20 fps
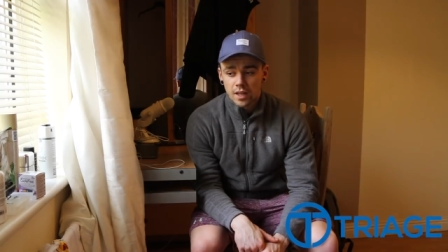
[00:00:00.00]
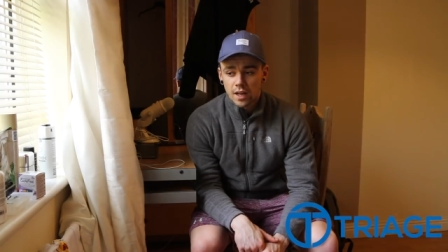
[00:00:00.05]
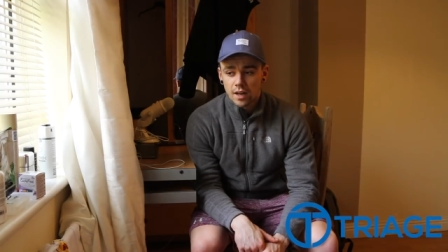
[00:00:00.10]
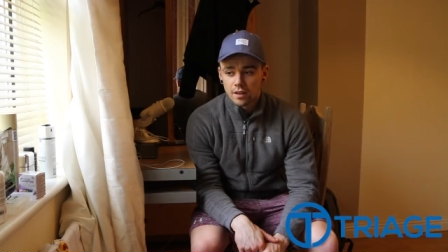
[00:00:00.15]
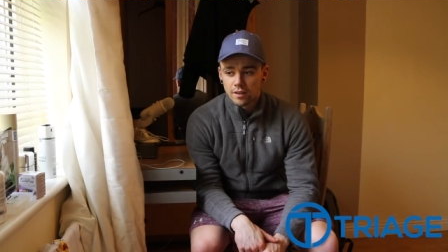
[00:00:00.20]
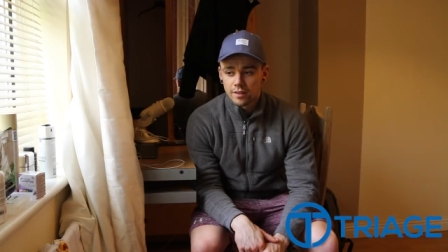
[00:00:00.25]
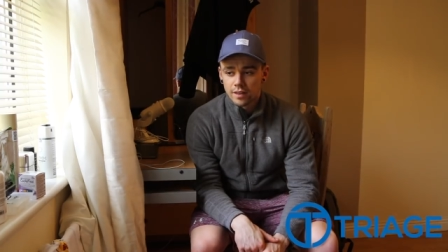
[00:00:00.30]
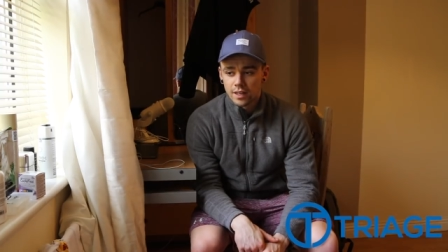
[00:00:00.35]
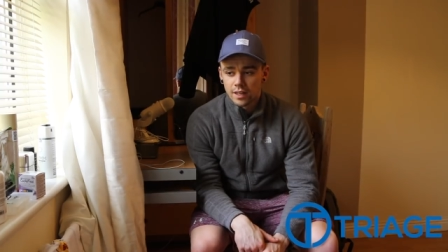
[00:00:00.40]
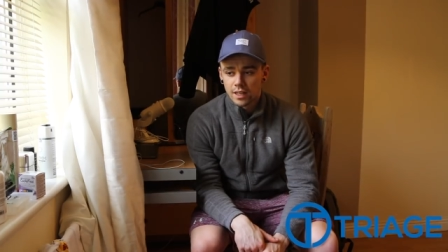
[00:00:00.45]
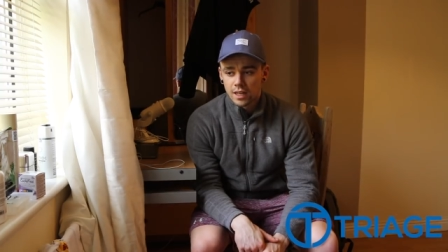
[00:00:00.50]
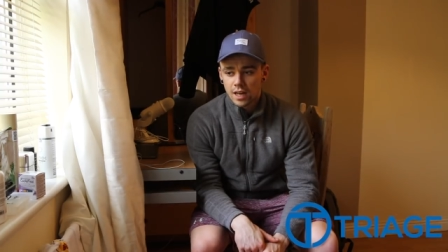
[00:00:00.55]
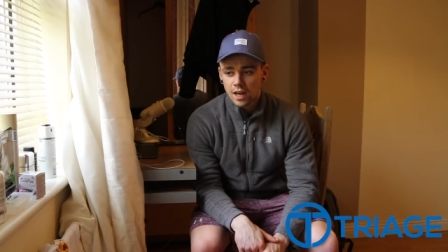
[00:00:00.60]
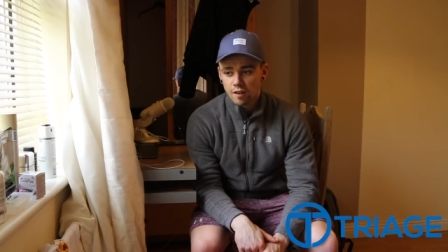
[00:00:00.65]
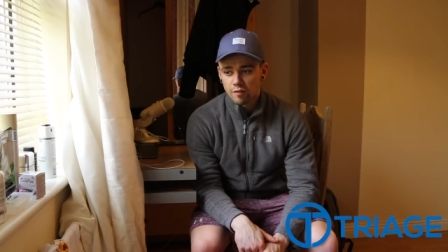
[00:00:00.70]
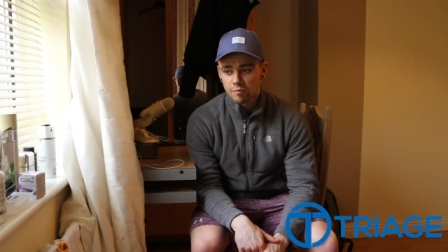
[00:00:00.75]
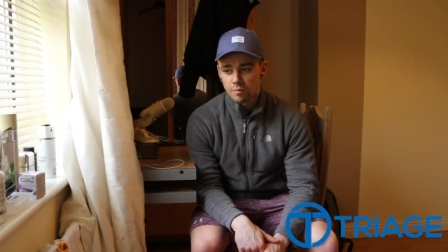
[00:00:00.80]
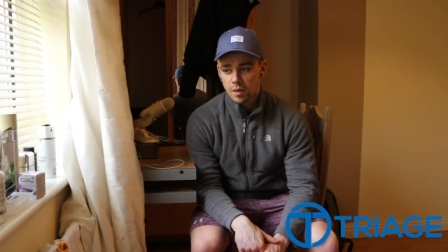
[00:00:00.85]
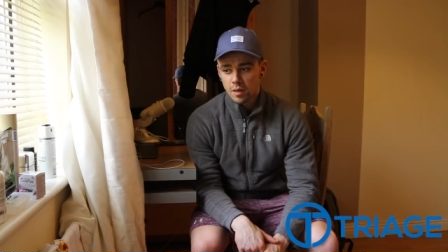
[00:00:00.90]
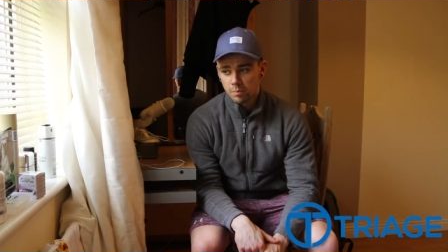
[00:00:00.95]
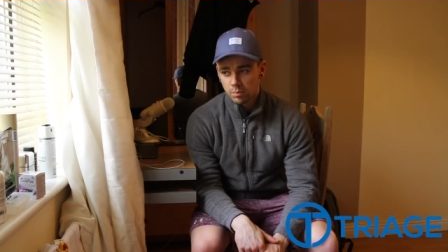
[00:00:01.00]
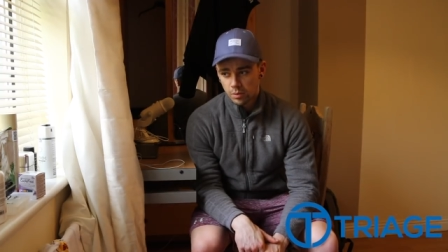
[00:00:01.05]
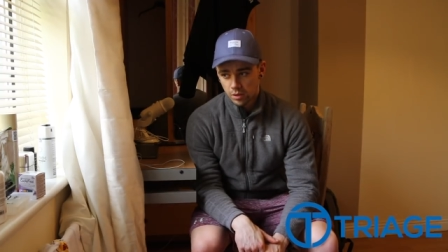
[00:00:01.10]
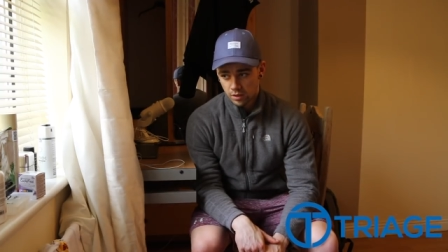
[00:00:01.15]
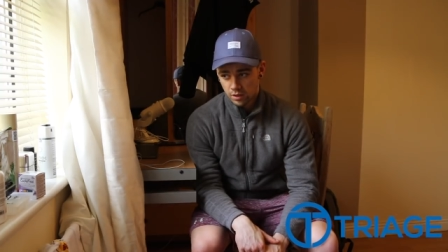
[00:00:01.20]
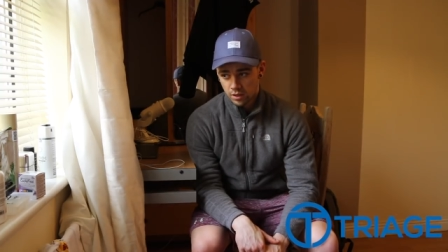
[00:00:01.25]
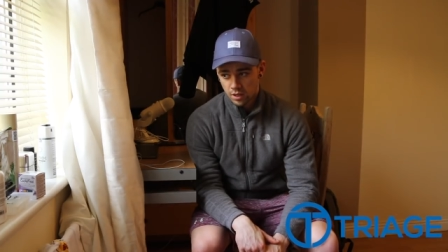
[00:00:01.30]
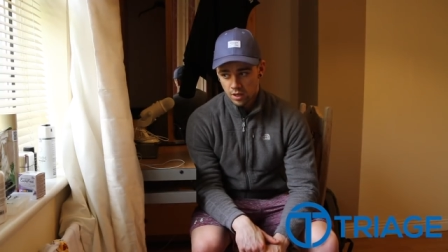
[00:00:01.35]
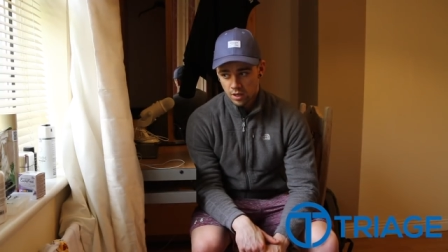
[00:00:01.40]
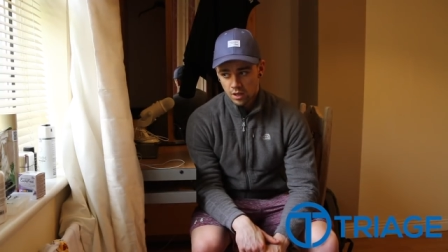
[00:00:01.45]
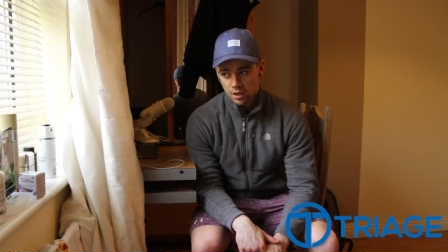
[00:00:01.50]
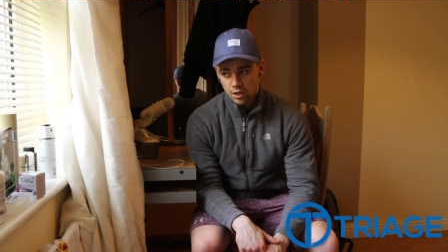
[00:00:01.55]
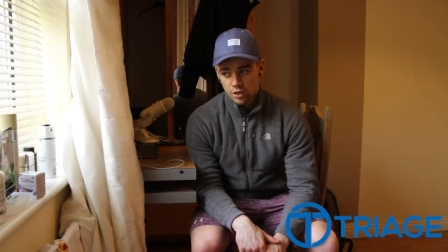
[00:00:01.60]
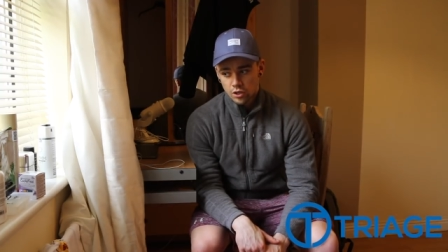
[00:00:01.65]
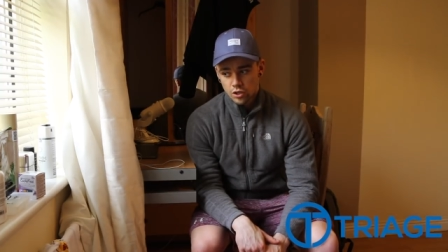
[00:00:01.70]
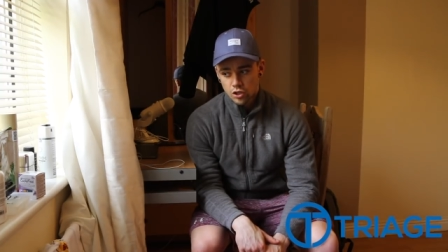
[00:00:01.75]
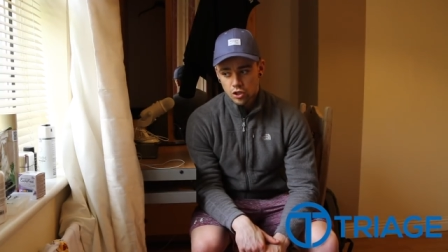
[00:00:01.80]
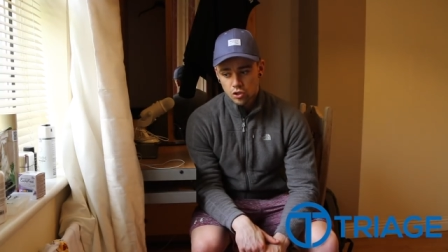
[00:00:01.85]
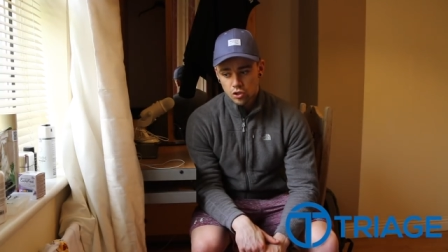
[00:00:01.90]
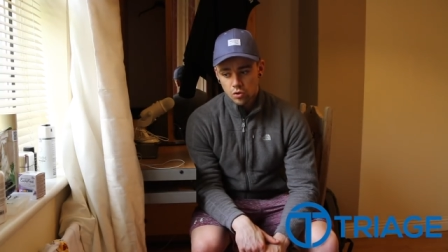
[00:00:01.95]
And I think a lot of people
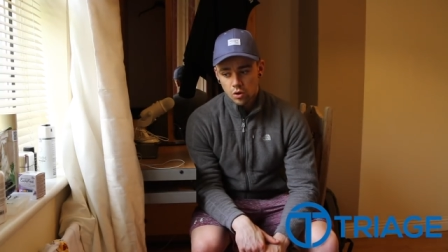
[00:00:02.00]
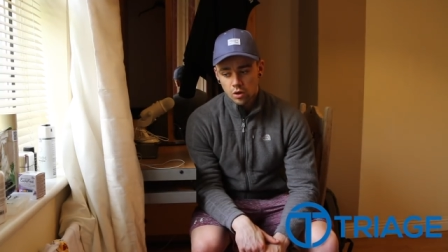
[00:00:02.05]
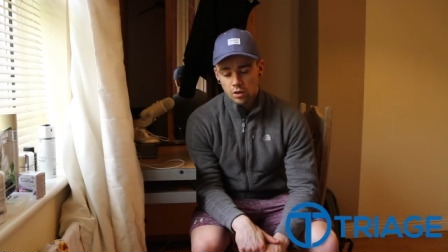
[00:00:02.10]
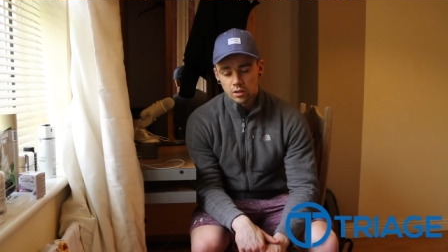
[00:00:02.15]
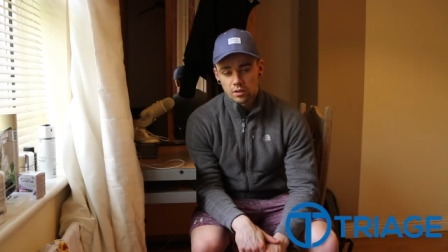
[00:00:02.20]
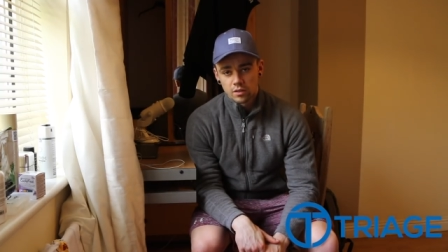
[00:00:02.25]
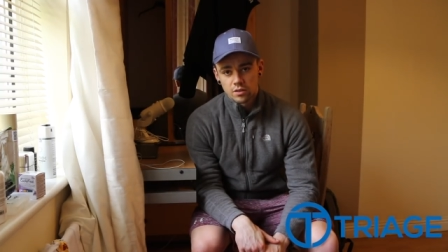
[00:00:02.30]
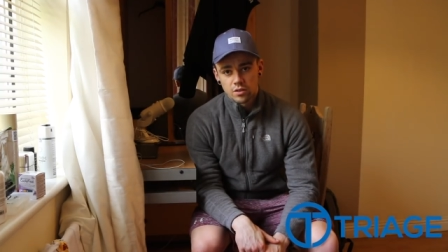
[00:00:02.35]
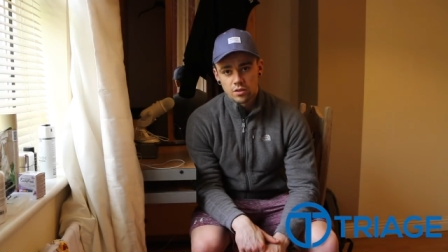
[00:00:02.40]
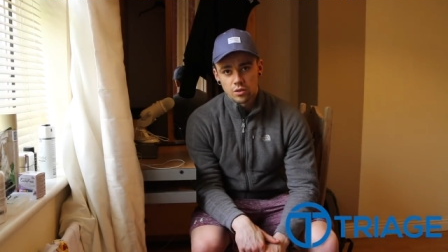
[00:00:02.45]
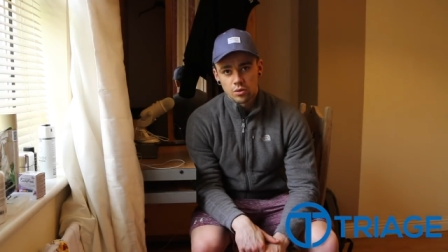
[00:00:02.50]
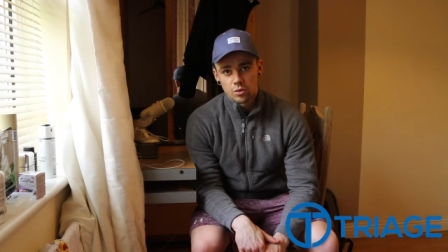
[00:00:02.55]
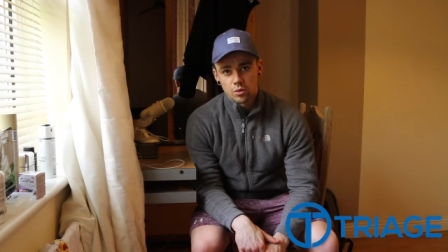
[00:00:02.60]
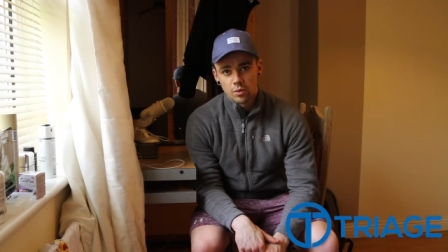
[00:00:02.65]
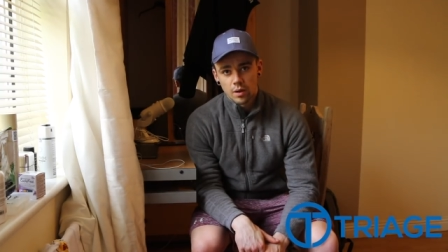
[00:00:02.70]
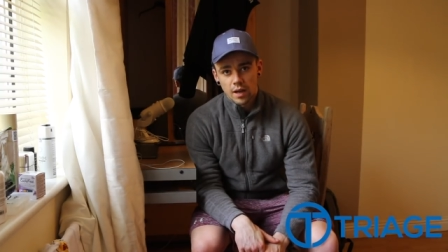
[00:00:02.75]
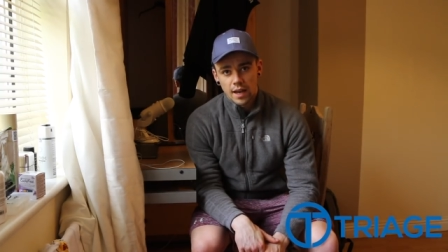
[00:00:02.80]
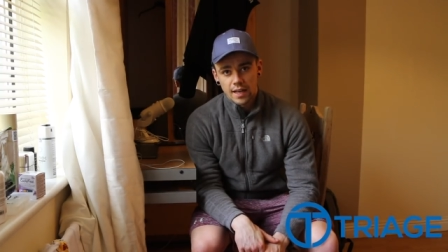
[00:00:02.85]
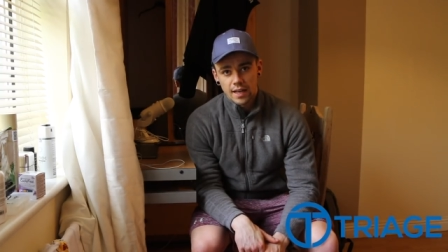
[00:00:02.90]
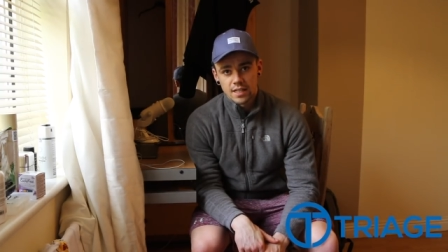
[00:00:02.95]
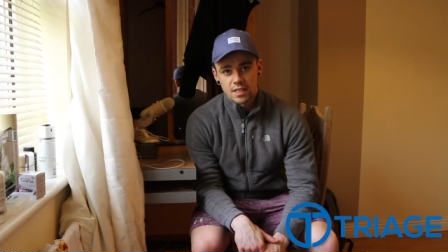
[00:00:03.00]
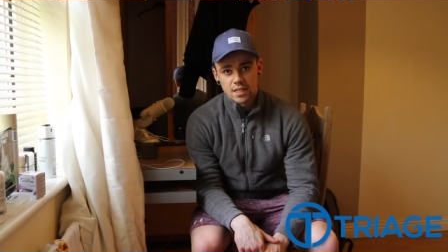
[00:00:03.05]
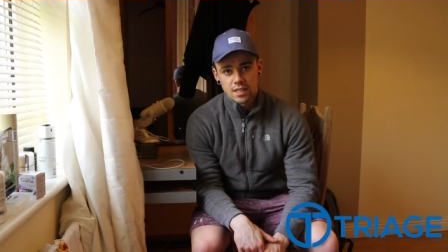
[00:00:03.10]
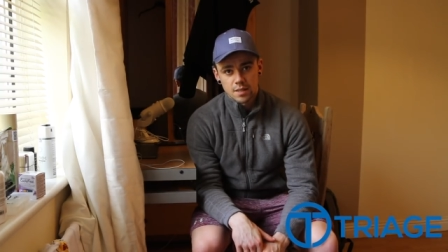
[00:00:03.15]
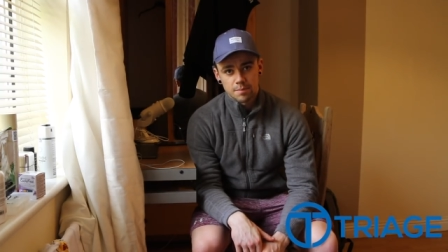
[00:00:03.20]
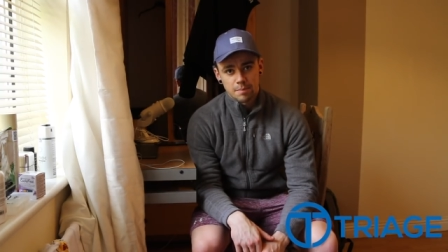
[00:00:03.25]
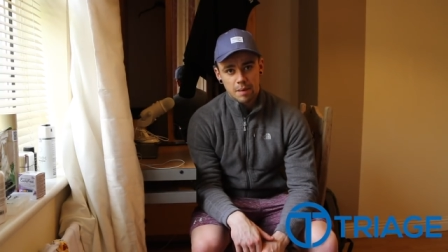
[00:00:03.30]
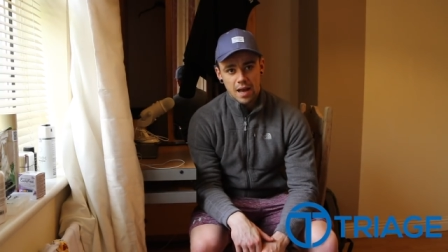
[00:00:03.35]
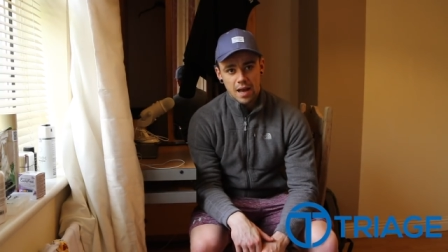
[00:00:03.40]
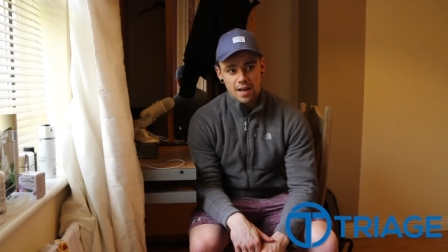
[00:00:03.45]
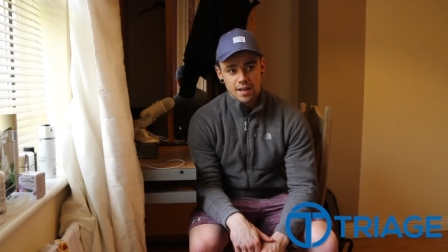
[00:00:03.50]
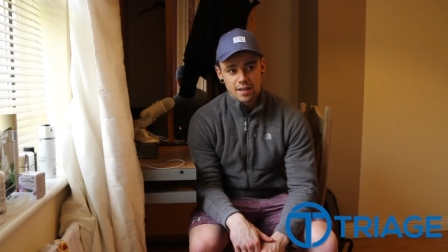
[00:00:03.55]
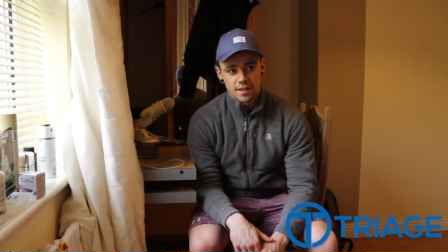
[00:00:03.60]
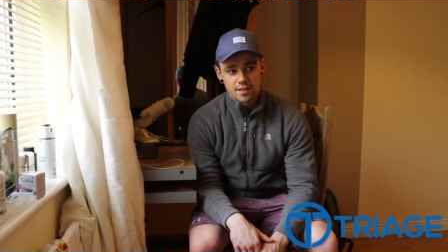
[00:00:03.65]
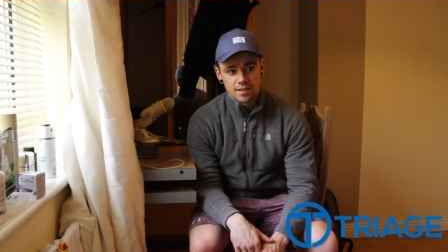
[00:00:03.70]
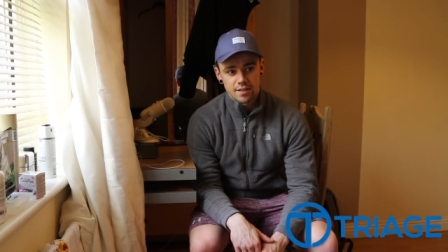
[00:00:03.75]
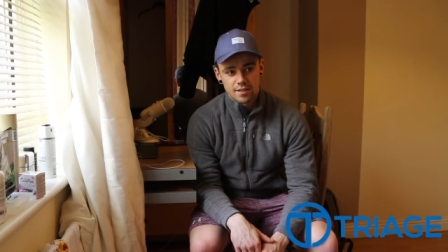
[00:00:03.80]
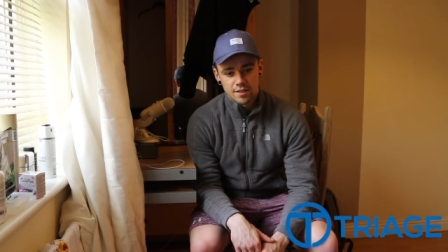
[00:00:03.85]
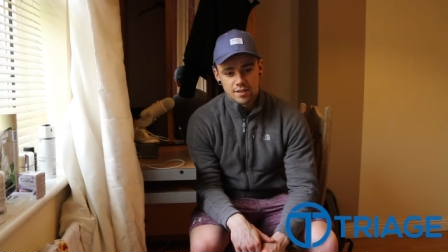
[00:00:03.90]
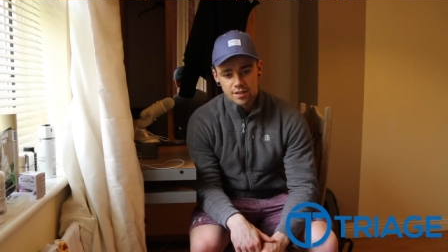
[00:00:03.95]
struggle to
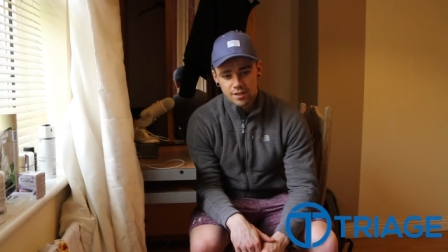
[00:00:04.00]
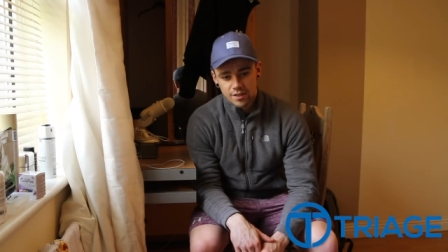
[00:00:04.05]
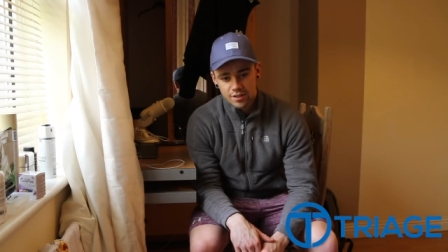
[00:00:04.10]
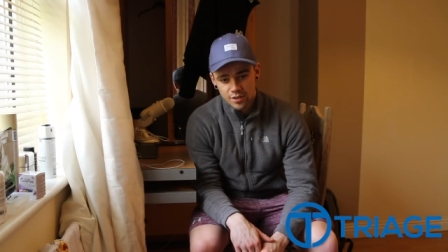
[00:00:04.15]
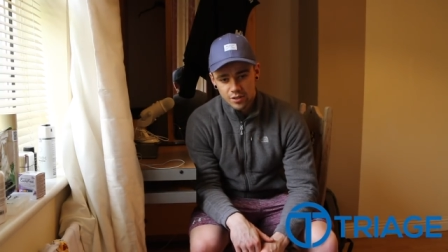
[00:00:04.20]
expand,